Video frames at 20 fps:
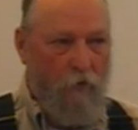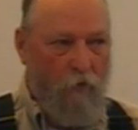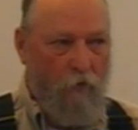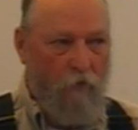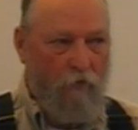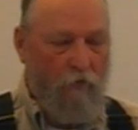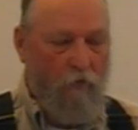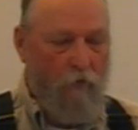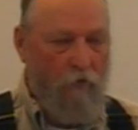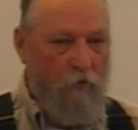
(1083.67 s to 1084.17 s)

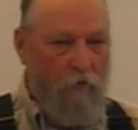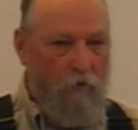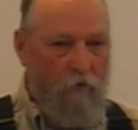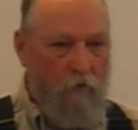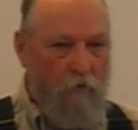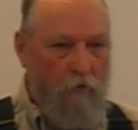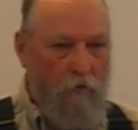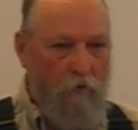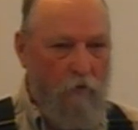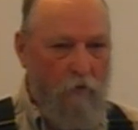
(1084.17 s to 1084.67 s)
over
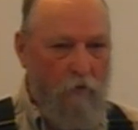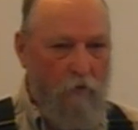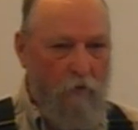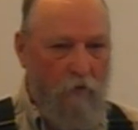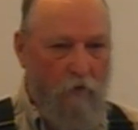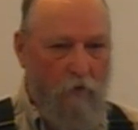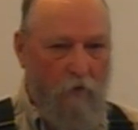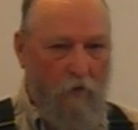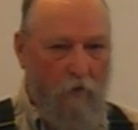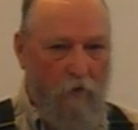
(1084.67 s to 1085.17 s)

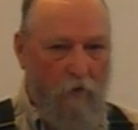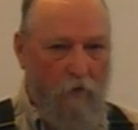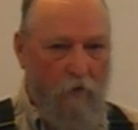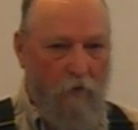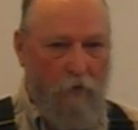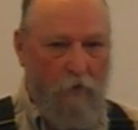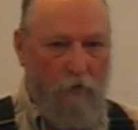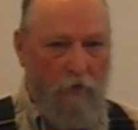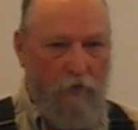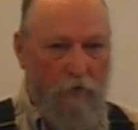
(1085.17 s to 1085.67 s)
uh,
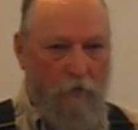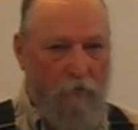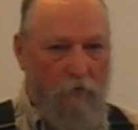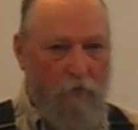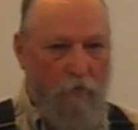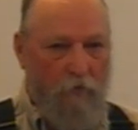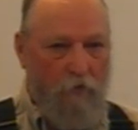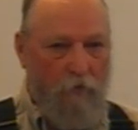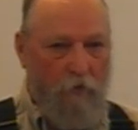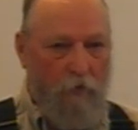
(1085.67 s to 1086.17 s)
leadership of
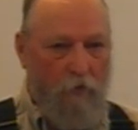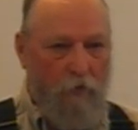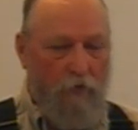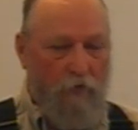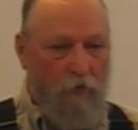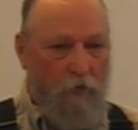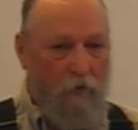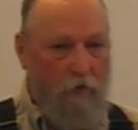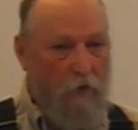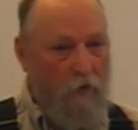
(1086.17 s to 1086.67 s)
the church
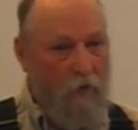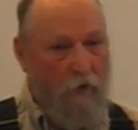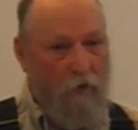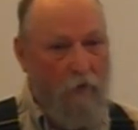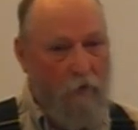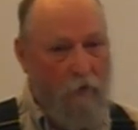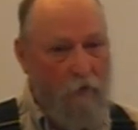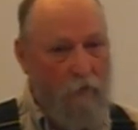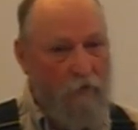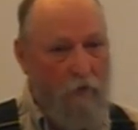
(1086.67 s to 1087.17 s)
and
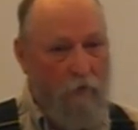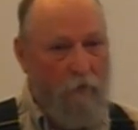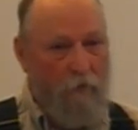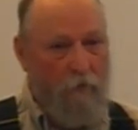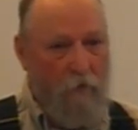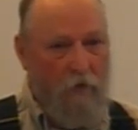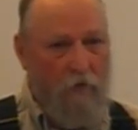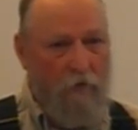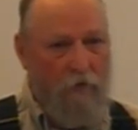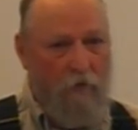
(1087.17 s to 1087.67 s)
declared himself
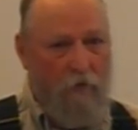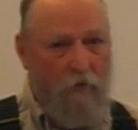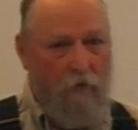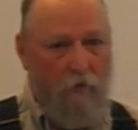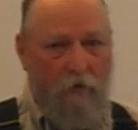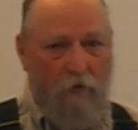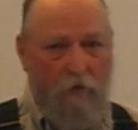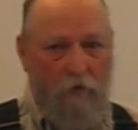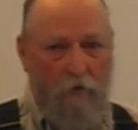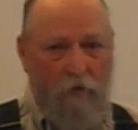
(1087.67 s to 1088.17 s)

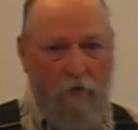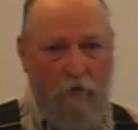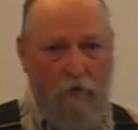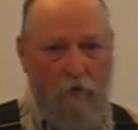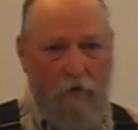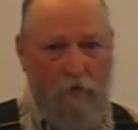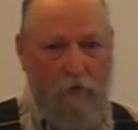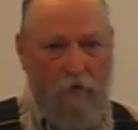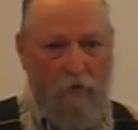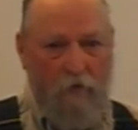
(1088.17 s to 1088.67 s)
basically
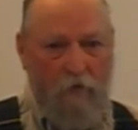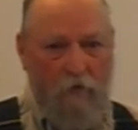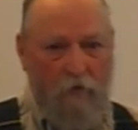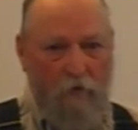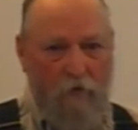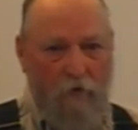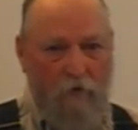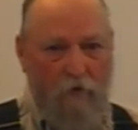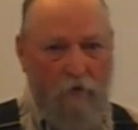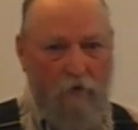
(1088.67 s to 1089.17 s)

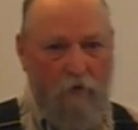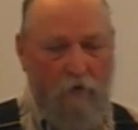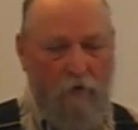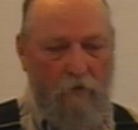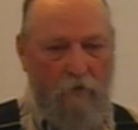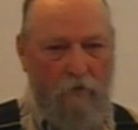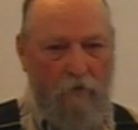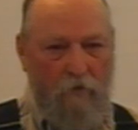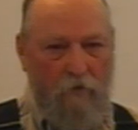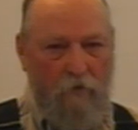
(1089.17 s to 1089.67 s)
uh,
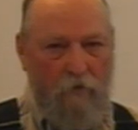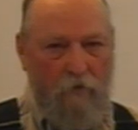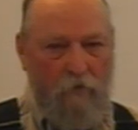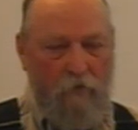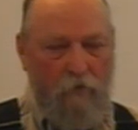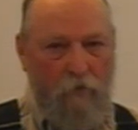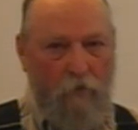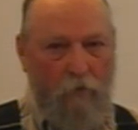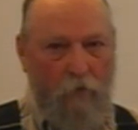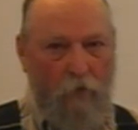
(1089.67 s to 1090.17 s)

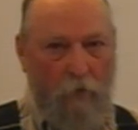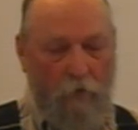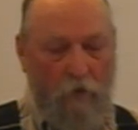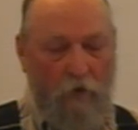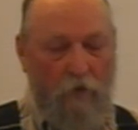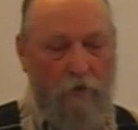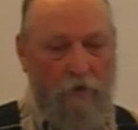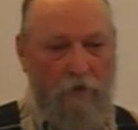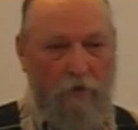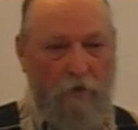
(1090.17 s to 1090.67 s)

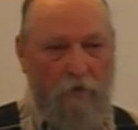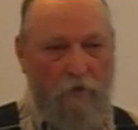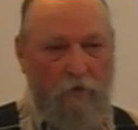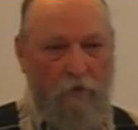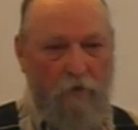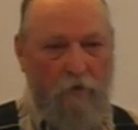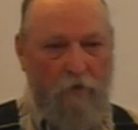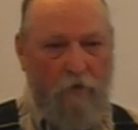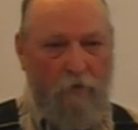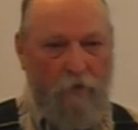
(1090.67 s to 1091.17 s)
replacing
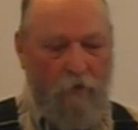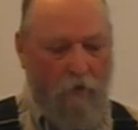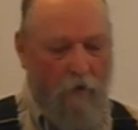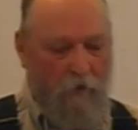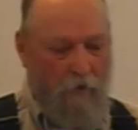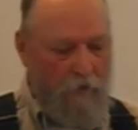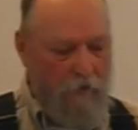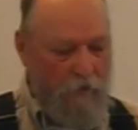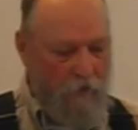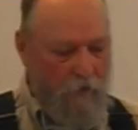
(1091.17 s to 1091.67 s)

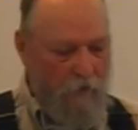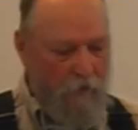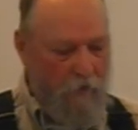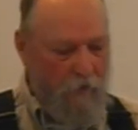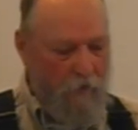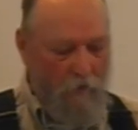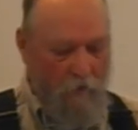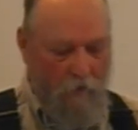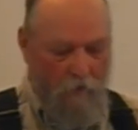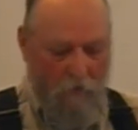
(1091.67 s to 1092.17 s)
Christ.
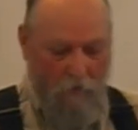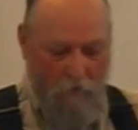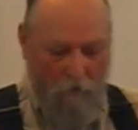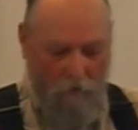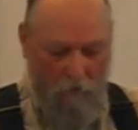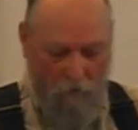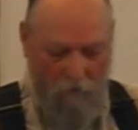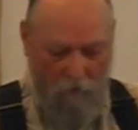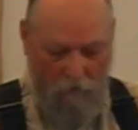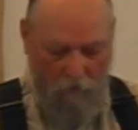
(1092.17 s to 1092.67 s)

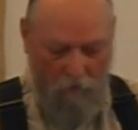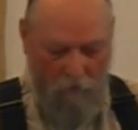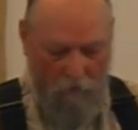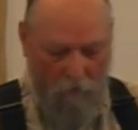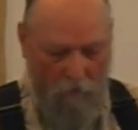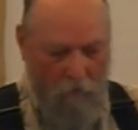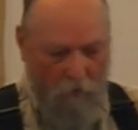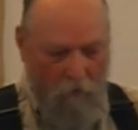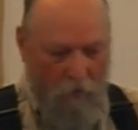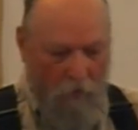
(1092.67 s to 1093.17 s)

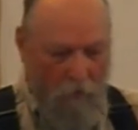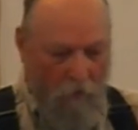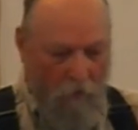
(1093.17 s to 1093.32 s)
But